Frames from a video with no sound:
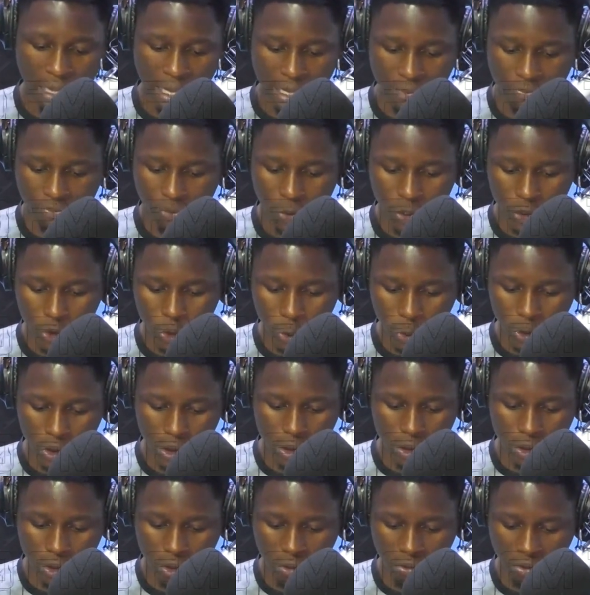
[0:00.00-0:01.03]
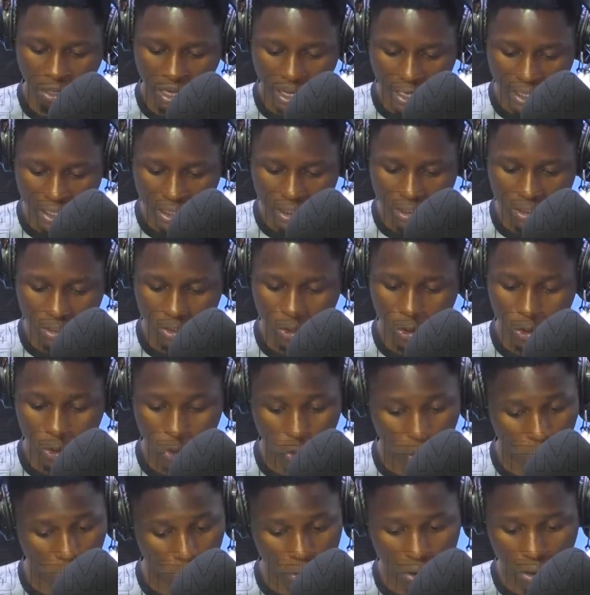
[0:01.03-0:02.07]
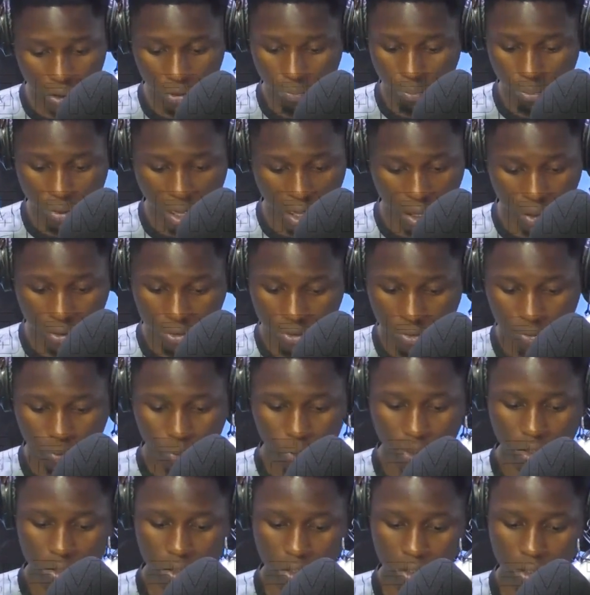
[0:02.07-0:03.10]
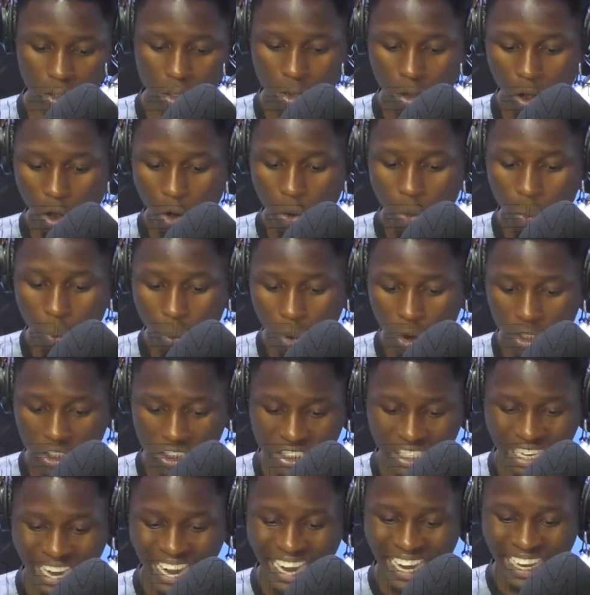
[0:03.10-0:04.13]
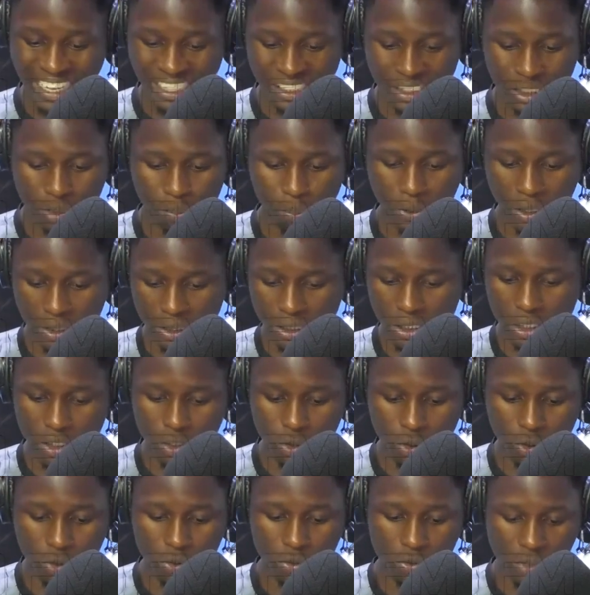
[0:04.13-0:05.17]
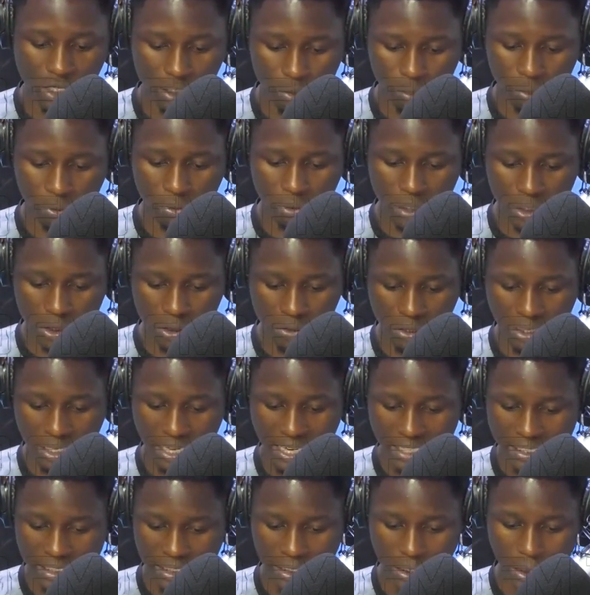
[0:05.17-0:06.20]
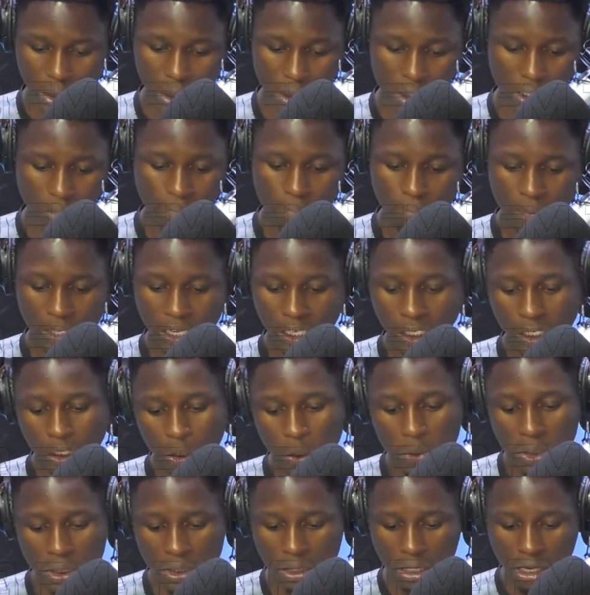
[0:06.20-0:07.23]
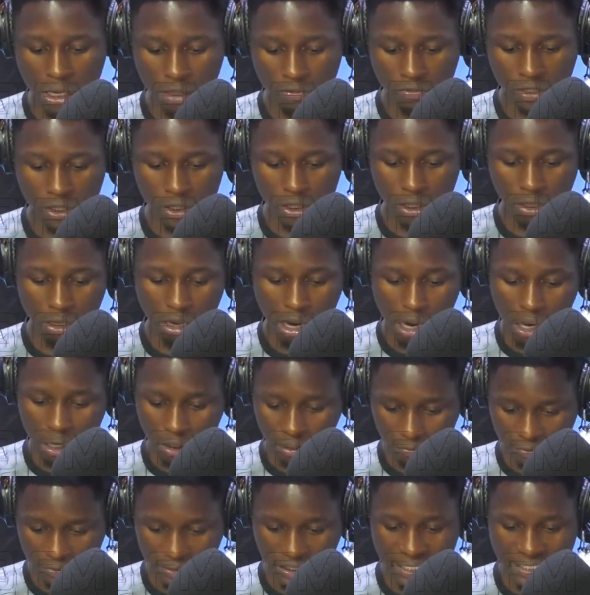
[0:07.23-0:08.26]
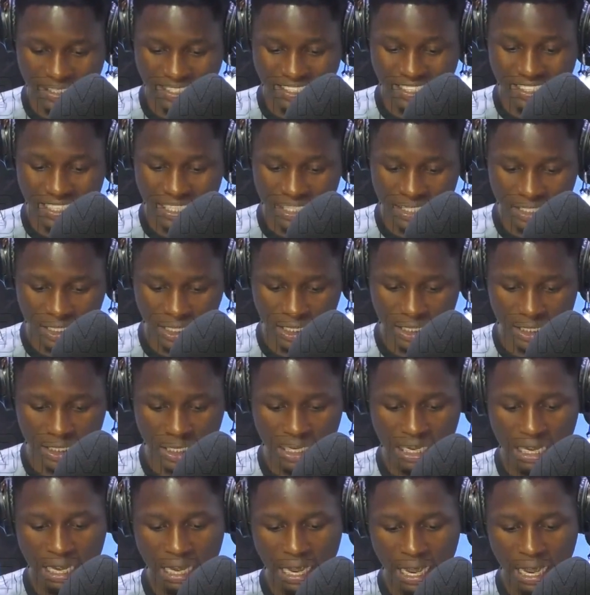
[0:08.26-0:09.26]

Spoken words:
Avoid touching your eyes, your nose or mouth with unwashed hands. Practice good respiratory etiquette, including covering your coughs and sneezes.